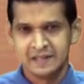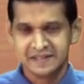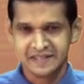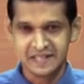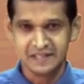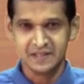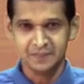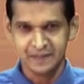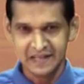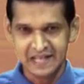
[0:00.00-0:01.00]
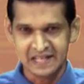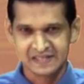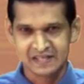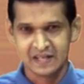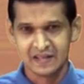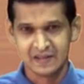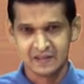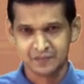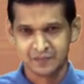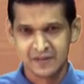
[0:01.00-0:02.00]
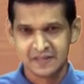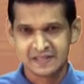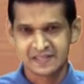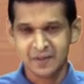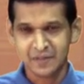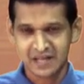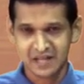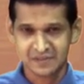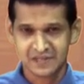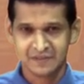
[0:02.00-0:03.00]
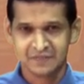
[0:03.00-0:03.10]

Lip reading: Then the place. Sometimes